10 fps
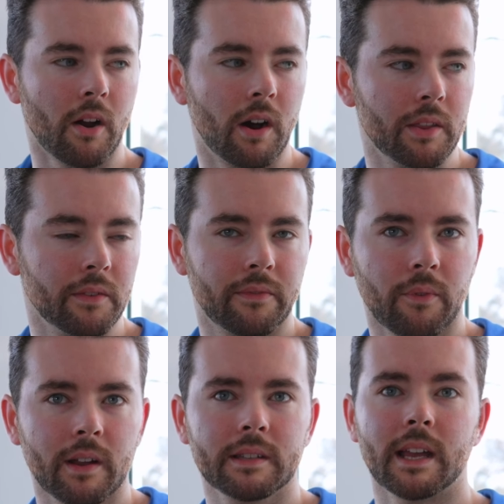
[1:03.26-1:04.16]
on the
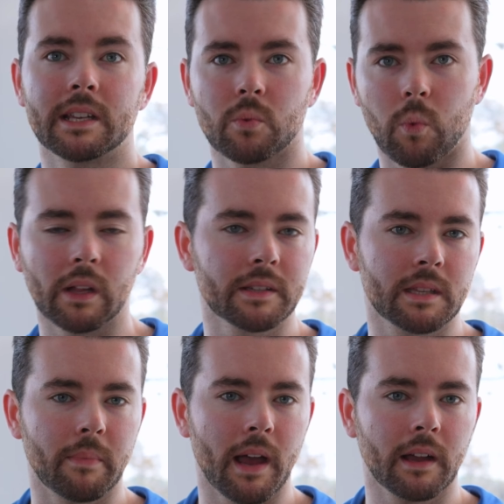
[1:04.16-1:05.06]
front as well as
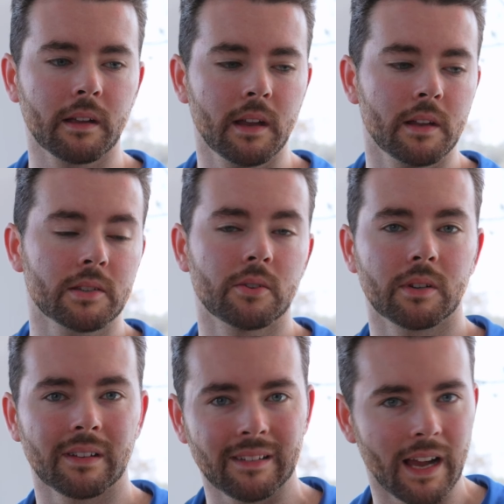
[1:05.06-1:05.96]
the back, so you
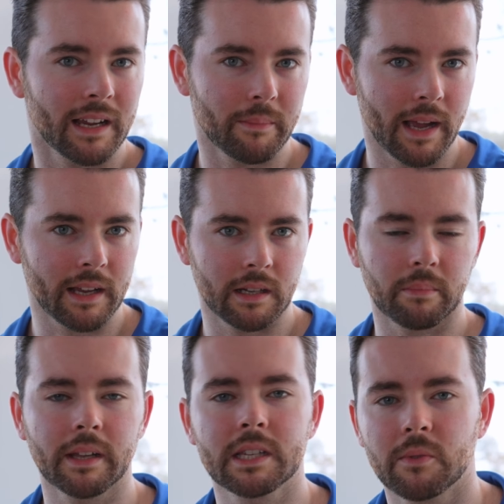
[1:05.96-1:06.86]
can lock it back into
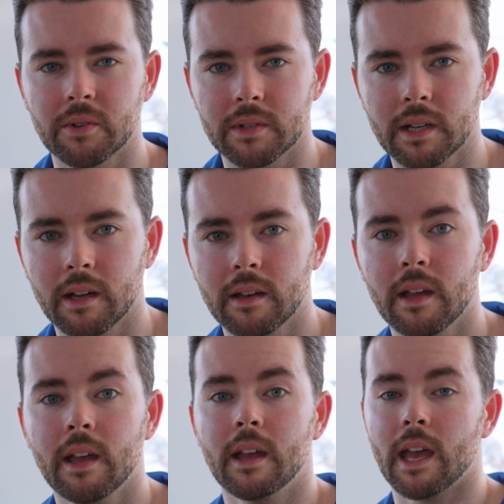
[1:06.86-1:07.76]
place when you're done.
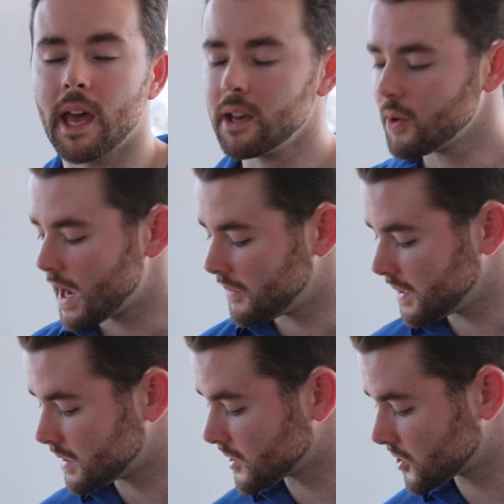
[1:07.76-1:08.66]
And you have the
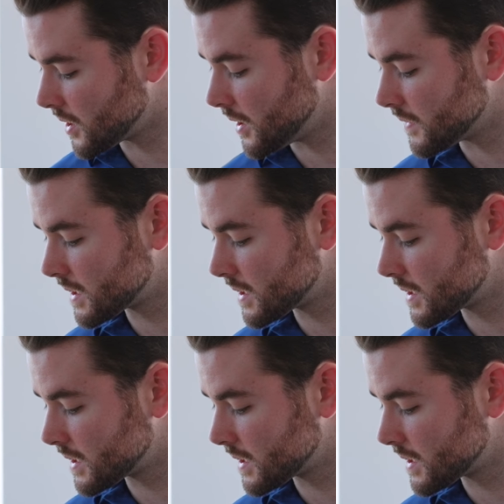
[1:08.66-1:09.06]
addition of